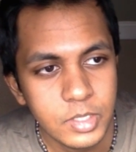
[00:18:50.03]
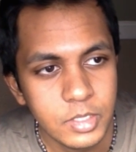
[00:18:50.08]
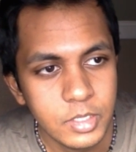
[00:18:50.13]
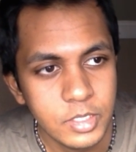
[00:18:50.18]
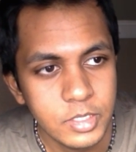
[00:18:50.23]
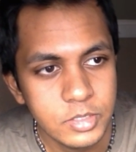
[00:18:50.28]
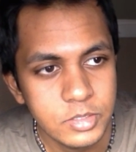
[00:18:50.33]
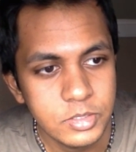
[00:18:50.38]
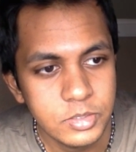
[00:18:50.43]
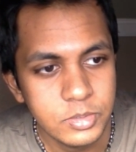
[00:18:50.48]

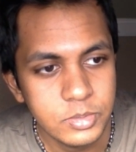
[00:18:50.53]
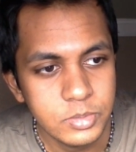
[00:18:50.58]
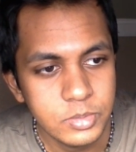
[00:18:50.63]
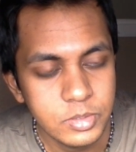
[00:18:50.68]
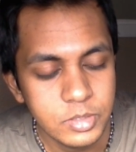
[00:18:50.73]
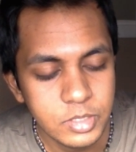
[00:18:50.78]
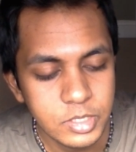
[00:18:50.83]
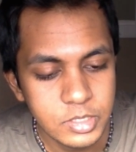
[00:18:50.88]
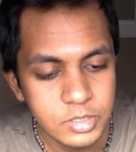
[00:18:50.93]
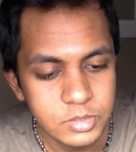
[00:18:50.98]

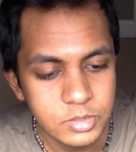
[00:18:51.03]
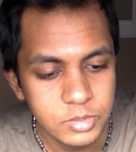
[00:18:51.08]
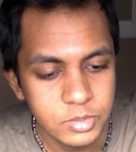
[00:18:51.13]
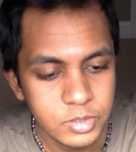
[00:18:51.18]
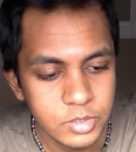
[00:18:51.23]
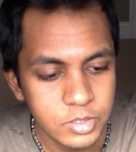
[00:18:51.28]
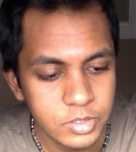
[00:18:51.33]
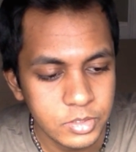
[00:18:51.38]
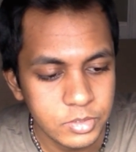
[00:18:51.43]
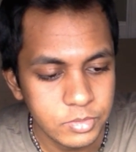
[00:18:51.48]
into
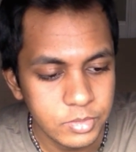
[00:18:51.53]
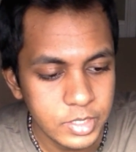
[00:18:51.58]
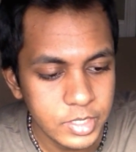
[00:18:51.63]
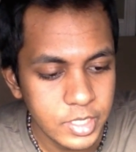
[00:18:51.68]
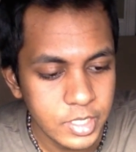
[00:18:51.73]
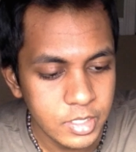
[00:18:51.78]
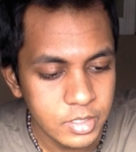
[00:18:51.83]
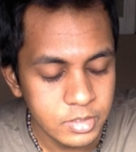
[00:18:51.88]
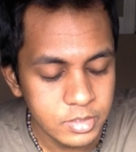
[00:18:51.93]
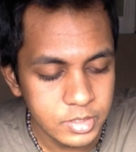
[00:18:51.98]
Earth right
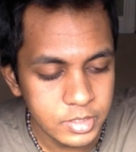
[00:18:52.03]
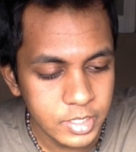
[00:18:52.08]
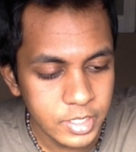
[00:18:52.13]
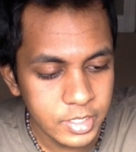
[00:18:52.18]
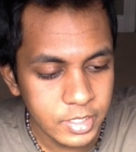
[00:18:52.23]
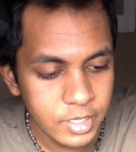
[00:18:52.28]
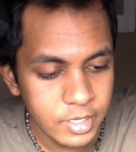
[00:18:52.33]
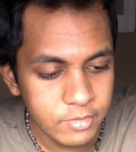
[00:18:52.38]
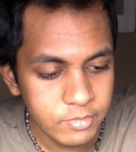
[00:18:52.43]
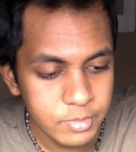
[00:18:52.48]
now
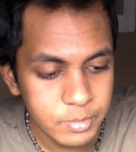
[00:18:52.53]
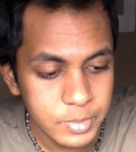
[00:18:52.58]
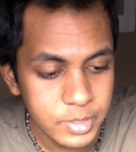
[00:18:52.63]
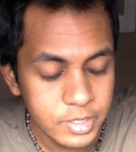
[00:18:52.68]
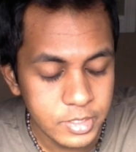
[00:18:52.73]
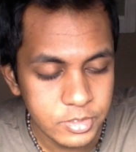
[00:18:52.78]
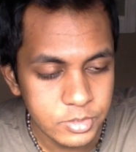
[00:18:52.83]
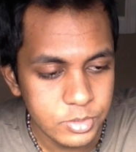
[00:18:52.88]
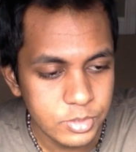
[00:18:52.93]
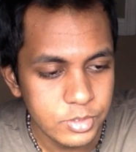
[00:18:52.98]
that haven't
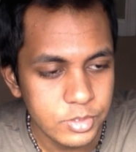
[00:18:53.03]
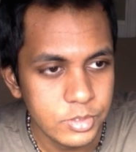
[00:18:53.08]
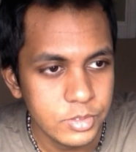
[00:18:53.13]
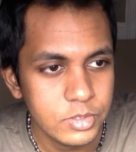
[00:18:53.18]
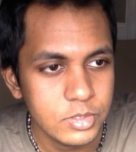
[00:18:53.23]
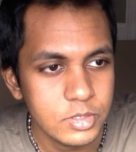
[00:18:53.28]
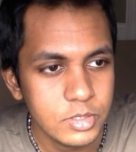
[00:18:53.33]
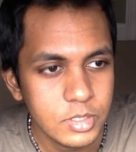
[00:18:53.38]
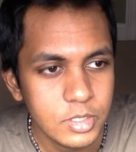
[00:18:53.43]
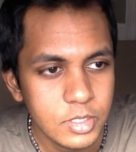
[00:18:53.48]
been
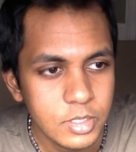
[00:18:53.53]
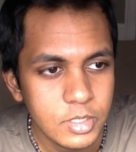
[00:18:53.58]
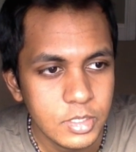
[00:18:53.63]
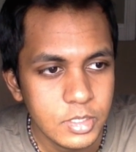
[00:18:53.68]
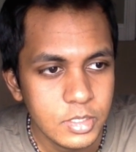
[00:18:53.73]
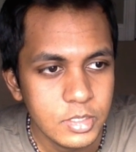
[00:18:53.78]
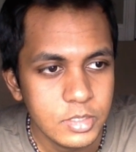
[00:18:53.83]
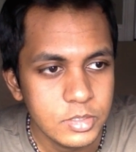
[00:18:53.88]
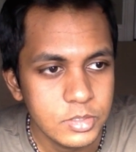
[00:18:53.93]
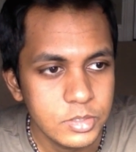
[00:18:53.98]
introduced
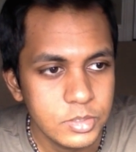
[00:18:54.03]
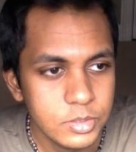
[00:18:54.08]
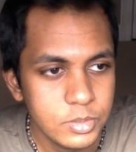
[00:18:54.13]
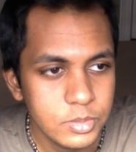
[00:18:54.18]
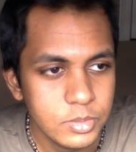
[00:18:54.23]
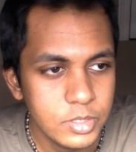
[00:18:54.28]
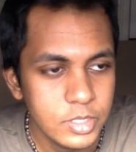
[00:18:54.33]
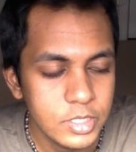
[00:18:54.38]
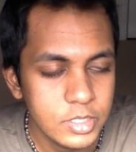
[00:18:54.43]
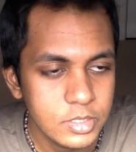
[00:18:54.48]

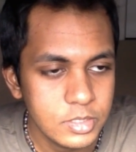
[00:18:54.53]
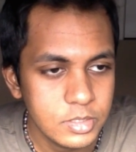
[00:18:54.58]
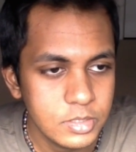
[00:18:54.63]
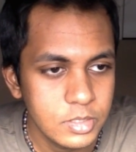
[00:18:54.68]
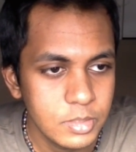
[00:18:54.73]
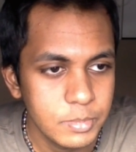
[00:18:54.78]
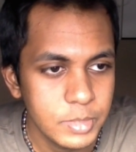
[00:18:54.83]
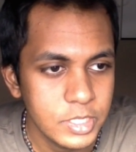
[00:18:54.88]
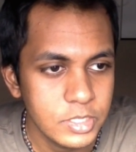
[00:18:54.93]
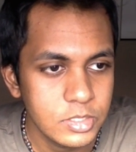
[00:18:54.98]
to this
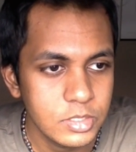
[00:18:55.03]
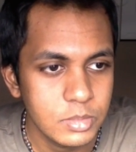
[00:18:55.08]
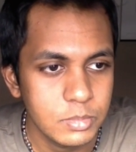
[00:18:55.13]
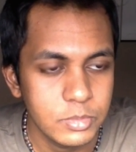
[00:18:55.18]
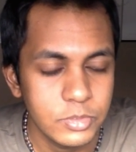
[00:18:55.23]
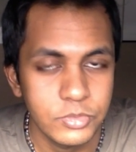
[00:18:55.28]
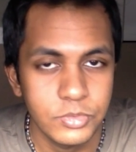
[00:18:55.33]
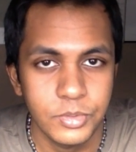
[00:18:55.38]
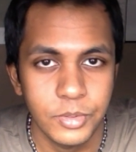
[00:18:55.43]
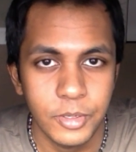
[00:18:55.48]
dimension
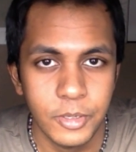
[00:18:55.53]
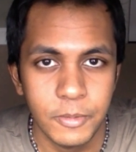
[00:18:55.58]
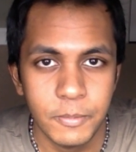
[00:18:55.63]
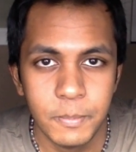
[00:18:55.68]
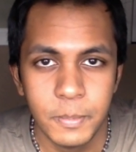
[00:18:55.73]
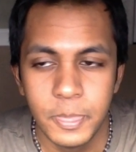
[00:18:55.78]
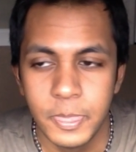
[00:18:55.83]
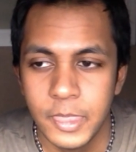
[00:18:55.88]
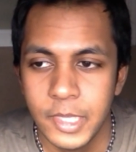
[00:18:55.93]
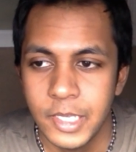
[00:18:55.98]
before.
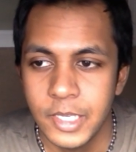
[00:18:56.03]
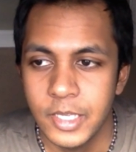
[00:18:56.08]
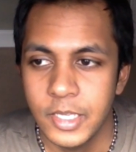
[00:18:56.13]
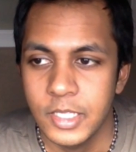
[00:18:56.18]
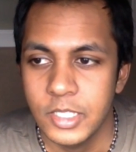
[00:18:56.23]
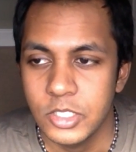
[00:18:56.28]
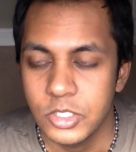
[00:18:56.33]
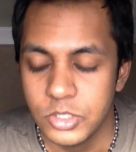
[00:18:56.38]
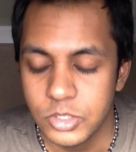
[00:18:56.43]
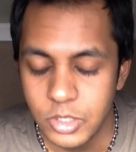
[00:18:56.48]

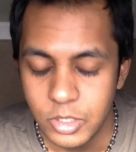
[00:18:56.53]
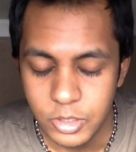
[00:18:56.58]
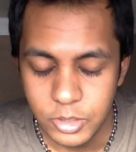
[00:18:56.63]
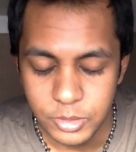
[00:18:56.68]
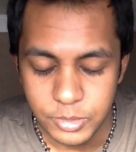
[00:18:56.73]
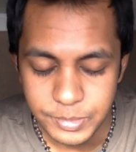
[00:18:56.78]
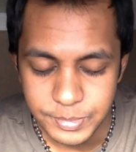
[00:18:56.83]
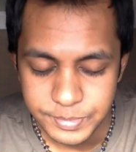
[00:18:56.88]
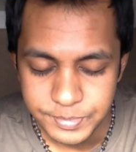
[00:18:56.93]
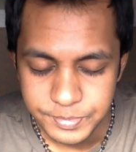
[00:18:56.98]

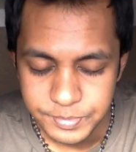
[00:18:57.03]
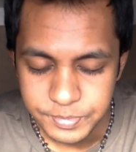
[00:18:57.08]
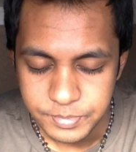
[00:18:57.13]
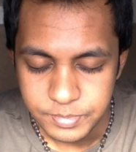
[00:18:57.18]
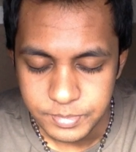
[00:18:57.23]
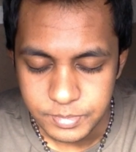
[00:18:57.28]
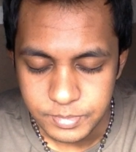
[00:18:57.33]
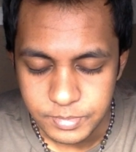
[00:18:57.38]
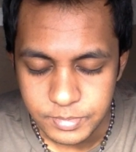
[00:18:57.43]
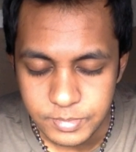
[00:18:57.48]
So
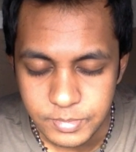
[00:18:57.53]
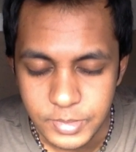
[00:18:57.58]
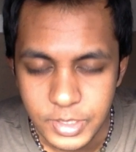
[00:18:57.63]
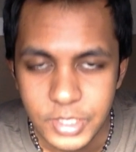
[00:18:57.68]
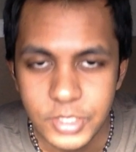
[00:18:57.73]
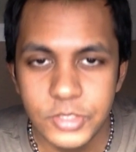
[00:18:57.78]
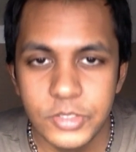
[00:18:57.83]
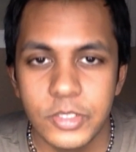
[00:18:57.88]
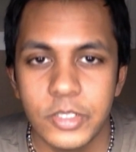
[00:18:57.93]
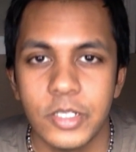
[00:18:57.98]

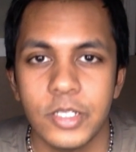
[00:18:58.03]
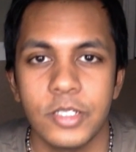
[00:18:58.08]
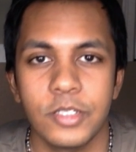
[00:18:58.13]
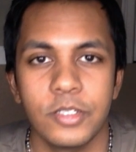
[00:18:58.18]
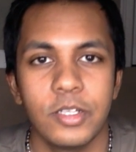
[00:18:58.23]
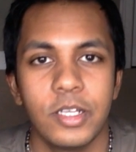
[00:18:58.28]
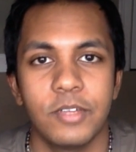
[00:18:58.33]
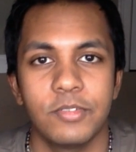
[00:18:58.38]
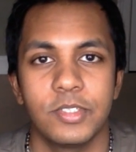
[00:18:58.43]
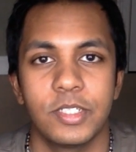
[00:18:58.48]
sorry,
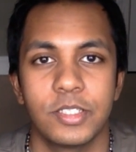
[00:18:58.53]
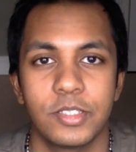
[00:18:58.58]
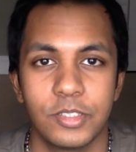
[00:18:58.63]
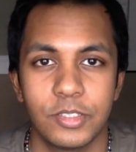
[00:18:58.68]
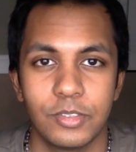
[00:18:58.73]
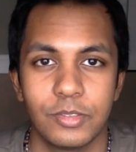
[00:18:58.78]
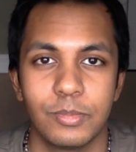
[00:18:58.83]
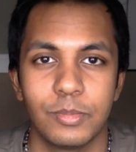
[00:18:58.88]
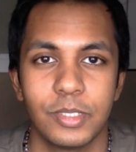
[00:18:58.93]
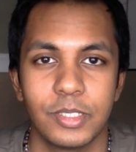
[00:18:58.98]
you'll have to
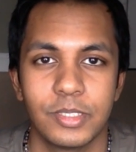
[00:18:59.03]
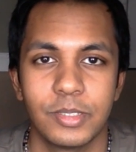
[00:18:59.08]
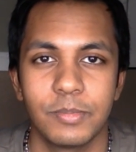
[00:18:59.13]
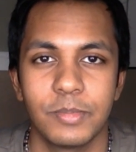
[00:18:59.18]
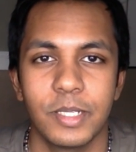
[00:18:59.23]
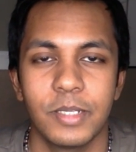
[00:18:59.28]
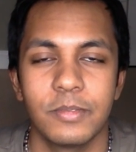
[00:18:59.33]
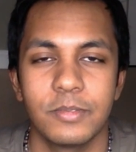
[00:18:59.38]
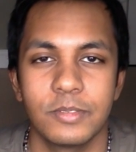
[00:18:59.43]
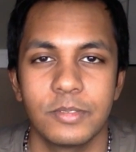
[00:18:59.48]
excuse me.
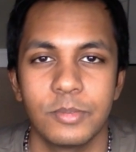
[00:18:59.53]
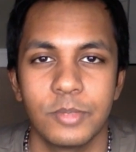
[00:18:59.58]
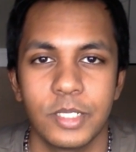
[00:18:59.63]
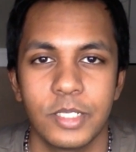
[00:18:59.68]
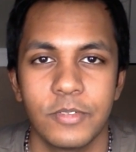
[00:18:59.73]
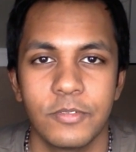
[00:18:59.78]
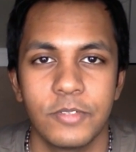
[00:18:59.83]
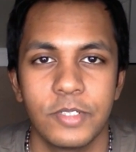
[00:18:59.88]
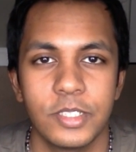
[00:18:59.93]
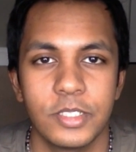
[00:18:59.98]
Sometimes when
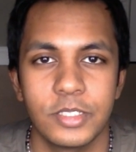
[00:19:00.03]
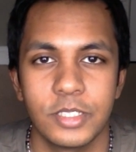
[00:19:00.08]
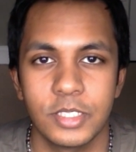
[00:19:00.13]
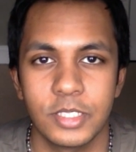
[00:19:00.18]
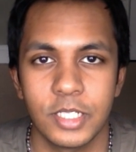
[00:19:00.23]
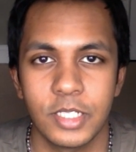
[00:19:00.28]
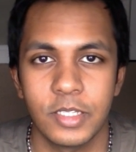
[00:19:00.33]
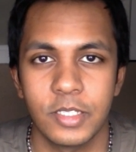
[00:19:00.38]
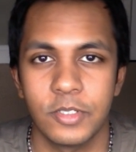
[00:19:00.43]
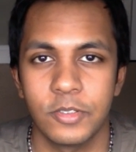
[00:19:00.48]
I finish these
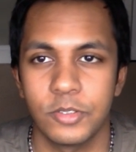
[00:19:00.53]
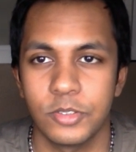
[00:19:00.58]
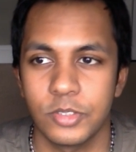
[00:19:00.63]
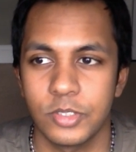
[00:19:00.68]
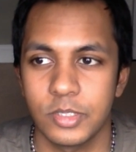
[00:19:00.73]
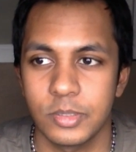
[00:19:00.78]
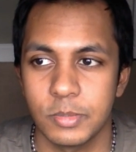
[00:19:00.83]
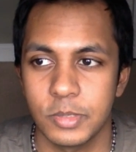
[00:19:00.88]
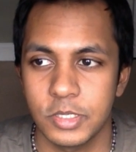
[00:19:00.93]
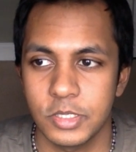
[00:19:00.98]
light language
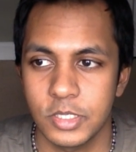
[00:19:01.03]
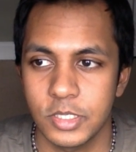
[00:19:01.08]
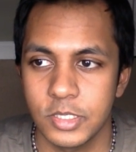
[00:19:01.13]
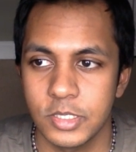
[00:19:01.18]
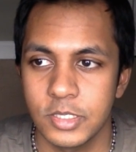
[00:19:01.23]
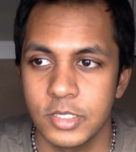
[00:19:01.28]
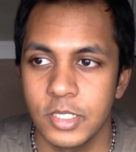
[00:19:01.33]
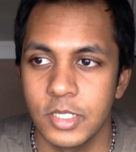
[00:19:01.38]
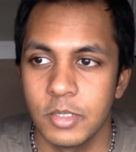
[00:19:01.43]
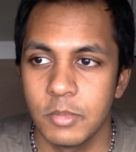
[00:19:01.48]

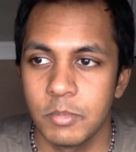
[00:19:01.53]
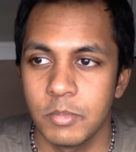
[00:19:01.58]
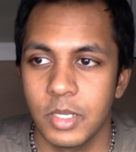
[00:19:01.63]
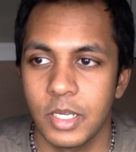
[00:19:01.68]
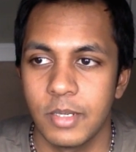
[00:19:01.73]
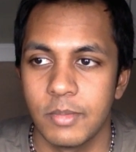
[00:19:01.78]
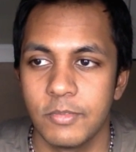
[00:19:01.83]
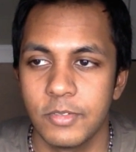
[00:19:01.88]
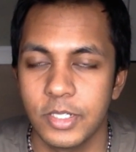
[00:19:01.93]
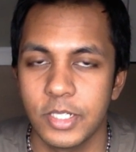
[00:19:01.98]
transmissions,
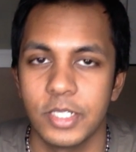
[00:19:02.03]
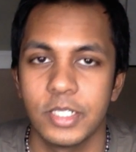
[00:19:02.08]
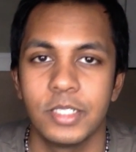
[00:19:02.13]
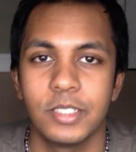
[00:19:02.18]
I'm very